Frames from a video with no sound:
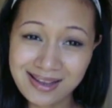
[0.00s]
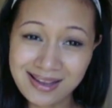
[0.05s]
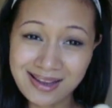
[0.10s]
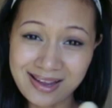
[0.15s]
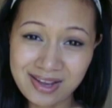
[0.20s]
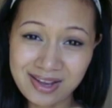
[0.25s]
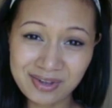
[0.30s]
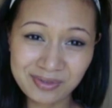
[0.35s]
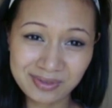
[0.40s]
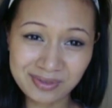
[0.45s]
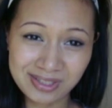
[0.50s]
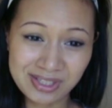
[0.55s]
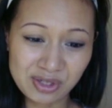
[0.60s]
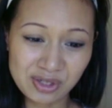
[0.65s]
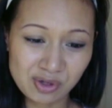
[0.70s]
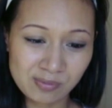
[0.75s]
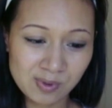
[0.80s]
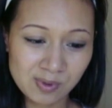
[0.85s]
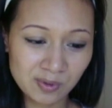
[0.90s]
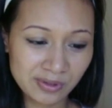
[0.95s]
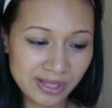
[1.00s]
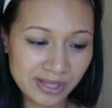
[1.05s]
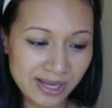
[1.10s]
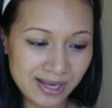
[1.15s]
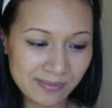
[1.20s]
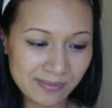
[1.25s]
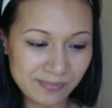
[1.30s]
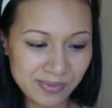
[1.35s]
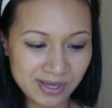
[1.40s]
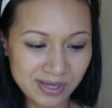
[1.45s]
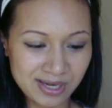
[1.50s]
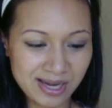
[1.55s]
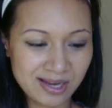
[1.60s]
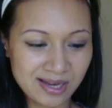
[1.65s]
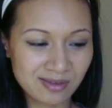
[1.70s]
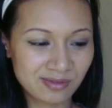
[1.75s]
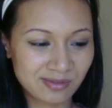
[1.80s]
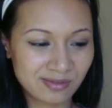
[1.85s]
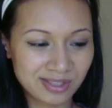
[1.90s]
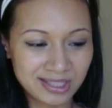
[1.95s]
I don't really know about that, but
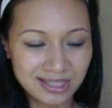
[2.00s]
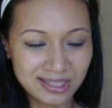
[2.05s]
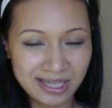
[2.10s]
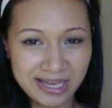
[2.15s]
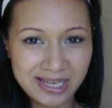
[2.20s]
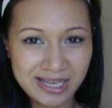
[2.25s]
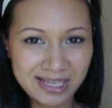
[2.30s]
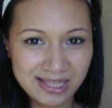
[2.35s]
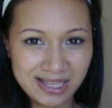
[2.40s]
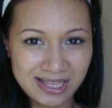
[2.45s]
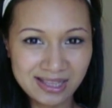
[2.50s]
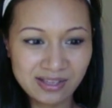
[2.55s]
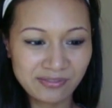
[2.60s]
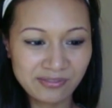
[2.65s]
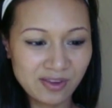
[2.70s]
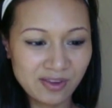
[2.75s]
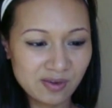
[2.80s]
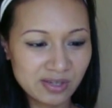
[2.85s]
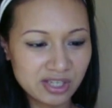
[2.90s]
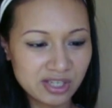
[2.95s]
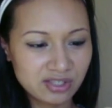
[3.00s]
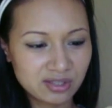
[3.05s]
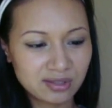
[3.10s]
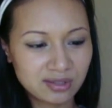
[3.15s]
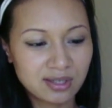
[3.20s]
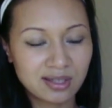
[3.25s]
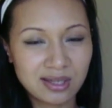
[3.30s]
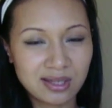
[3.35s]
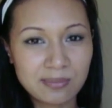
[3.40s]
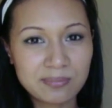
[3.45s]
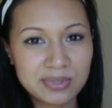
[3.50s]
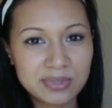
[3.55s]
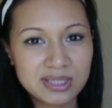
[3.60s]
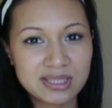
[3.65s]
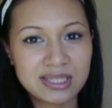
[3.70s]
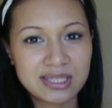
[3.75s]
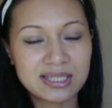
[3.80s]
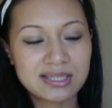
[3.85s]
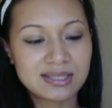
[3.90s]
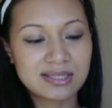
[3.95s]
I don't really like that the foundation clumps
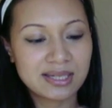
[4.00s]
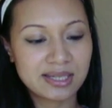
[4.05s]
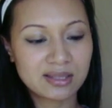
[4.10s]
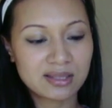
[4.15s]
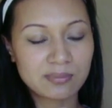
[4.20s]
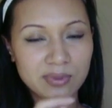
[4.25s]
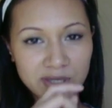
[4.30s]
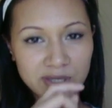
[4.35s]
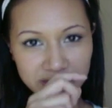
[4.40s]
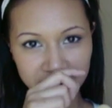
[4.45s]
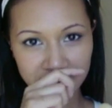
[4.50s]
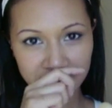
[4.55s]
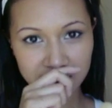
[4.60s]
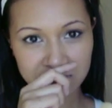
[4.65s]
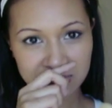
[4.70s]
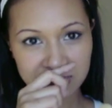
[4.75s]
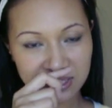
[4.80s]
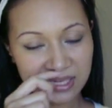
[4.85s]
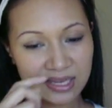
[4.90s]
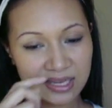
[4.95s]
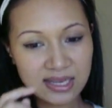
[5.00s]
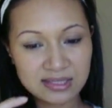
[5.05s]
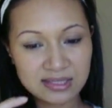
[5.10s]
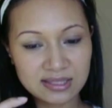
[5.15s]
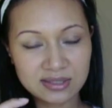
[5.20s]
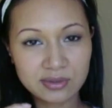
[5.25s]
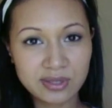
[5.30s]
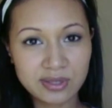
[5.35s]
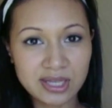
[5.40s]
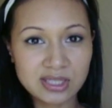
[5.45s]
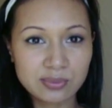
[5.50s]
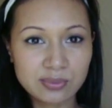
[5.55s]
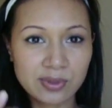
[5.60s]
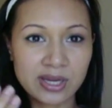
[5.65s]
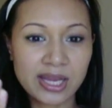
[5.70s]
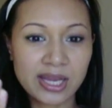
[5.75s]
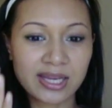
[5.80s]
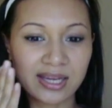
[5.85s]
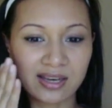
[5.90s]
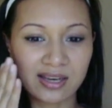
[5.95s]
inside the brushes, so that's
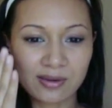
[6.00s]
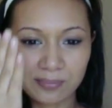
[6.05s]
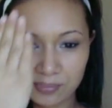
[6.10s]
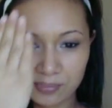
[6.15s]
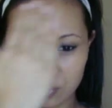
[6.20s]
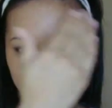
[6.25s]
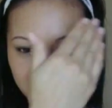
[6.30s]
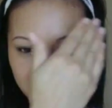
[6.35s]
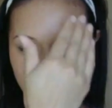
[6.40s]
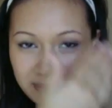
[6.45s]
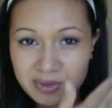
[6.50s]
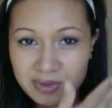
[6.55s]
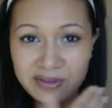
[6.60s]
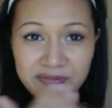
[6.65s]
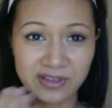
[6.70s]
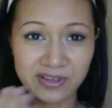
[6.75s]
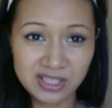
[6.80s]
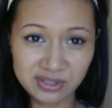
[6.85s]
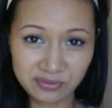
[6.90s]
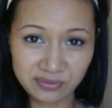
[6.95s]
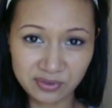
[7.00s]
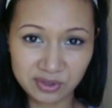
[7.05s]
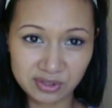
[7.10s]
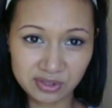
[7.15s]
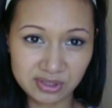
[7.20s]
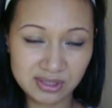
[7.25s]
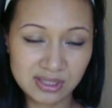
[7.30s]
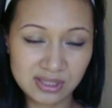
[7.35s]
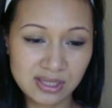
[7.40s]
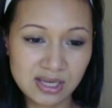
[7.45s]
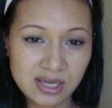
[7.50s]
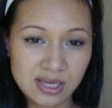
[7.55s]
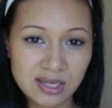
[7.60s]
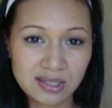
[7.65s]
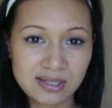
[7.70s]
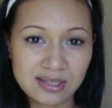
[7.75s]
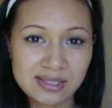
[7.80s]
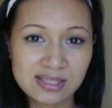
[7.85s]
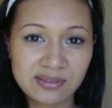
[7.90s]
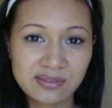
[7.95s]
why I kind of put it on my face first.
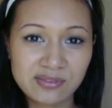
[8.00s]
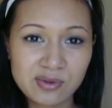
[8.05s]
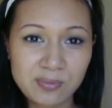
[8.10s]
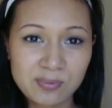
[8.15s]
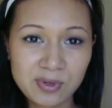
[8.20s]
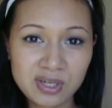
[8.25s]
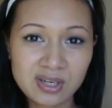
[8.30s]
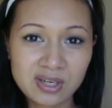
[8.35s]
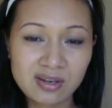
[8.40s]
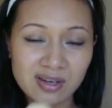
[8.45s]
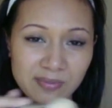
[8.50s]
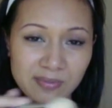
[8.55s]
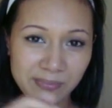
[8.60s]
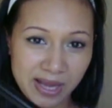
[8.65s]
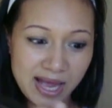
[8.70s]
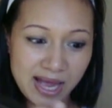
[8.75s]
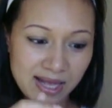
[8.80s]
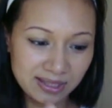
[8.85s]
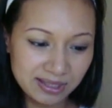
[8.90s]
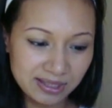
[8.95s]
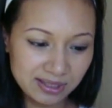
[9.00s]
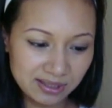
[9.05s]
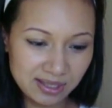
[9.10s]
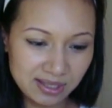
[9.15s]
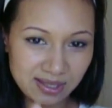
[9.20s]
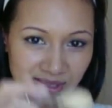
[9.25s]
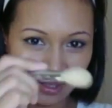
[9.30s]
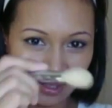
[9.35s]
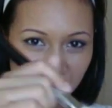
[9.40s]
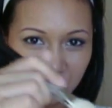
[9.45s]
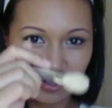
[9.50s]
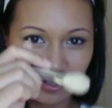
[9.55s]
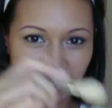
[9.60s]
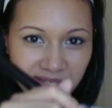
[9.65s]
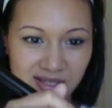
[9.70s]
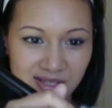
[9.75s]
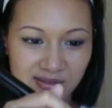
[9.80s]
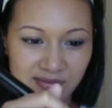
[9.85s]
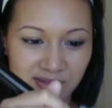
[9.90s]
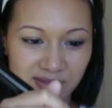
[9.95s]
Because if you put it on a palette and then you
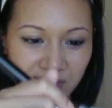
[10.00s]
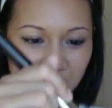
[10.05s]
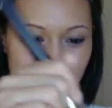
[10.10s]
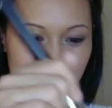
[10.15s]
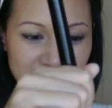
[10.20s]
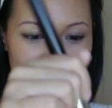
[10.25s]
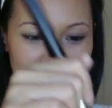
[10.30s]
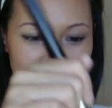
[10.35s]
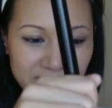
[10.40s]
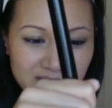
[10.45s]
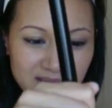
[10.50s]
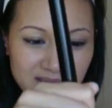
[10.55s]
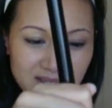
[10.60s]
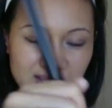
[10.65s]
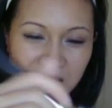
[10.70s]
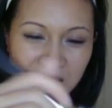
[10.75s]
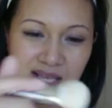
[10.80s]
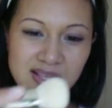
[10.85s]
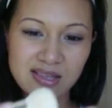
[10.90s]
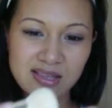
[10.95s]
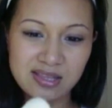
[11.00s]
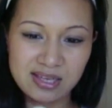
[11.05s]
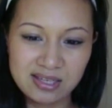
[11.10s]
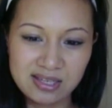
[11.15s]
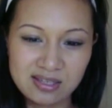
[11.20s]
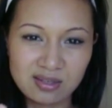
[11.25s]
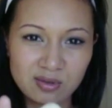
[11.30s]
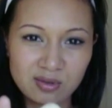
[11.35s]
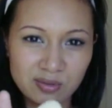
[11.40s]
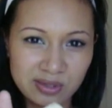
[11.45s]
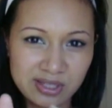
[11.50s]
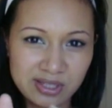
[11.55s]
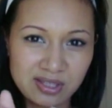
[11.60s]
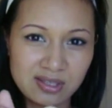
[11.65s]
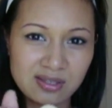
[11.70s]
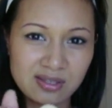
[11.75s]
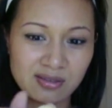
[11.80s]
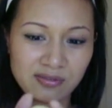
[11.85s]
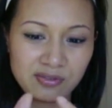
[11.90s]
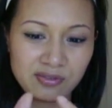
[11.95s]
kind of dip it, then
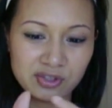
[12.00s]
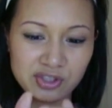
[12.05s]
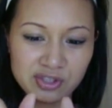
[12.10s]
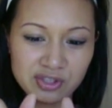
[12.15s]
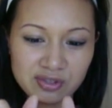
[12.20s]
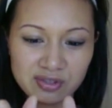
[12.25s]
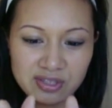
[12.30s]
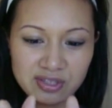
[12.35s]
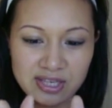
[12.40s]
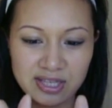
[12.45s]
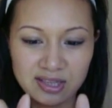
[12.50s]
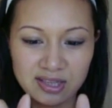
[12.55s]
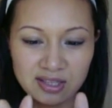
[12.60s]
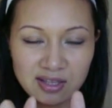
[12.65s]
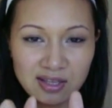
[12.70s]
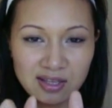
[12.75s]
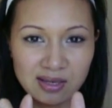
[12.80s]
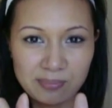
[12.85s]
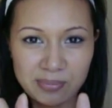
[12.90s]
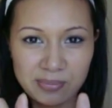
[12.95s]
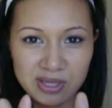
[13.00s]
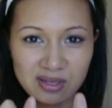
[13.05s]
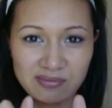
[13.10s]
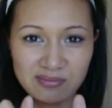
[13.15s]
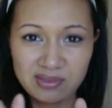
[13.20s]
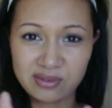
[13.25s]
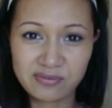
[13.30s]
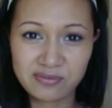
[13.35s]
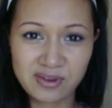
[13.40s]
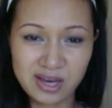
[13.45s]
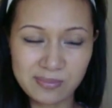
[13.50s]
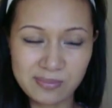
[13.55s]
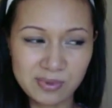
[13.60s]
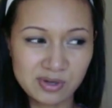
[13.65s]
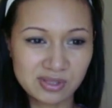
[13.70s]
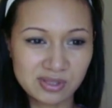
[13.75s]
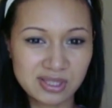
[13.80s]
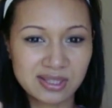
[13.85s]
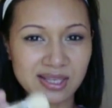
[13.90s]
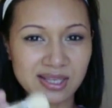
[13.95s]
you'll for sure get the clumping of the
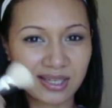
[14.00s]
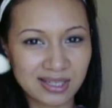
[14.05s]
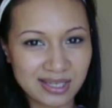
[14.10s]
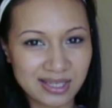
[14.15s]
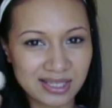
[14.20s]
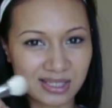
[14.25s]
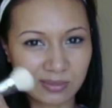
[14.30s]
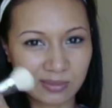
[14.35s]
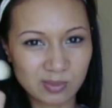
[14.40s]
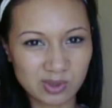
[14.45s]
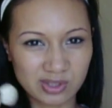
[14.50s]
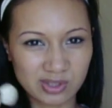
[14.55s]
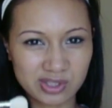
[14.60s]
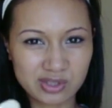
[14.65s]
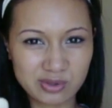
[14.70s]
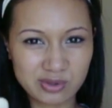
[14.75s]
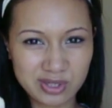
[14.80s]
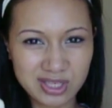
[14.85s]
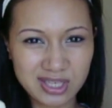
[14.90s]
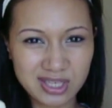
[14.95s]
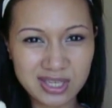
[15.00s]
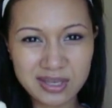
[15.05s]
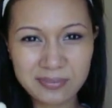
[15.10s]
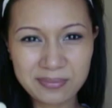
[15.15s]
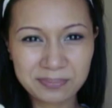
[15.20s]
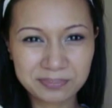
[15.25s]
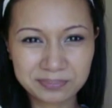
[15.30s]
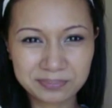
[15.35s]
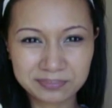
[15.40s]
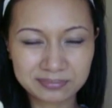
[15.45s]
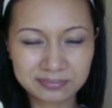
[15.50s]
fibers, and then it gets more streaky.